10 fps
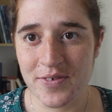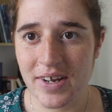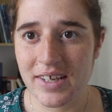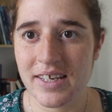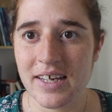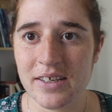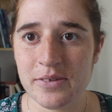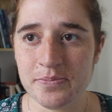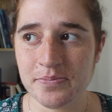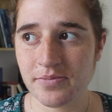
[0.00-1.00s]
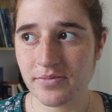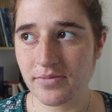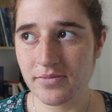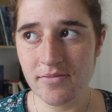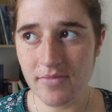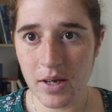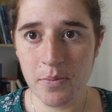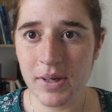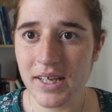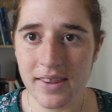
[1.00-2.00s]
read yet,
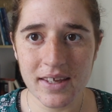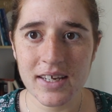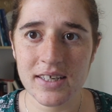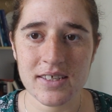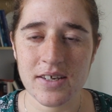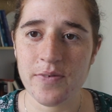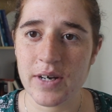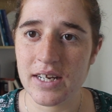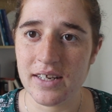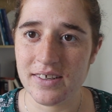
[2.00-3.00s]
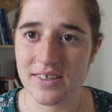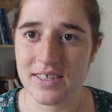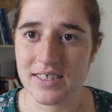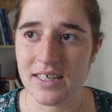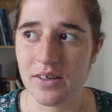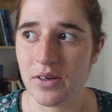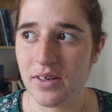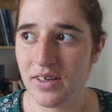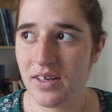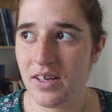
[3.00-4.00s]
but I think it's a very
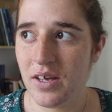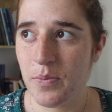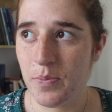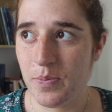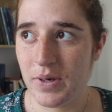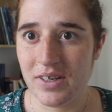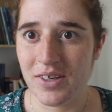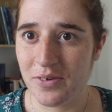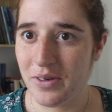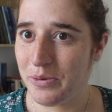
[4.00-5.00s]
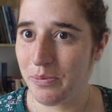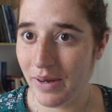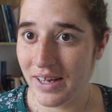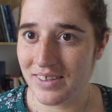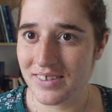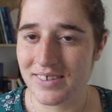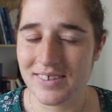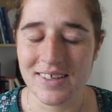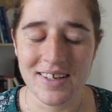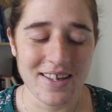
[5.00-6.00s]
interesting particular
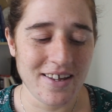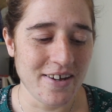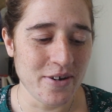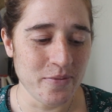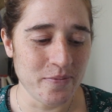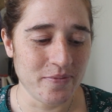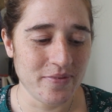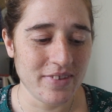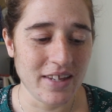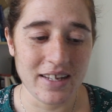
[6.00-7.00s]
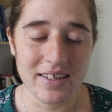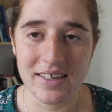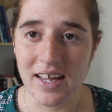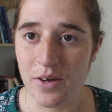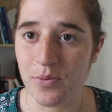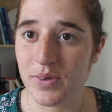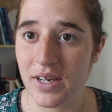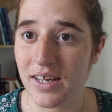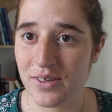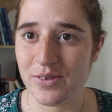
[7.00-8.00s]
place that I would
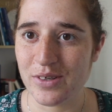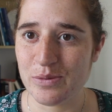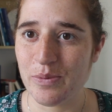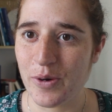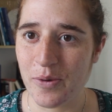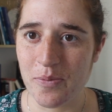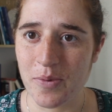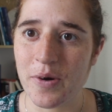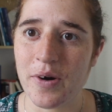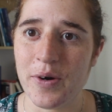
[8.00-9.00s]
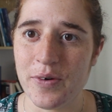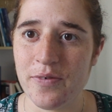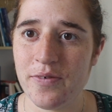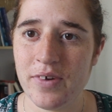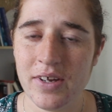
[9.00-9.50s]
like to explore more of,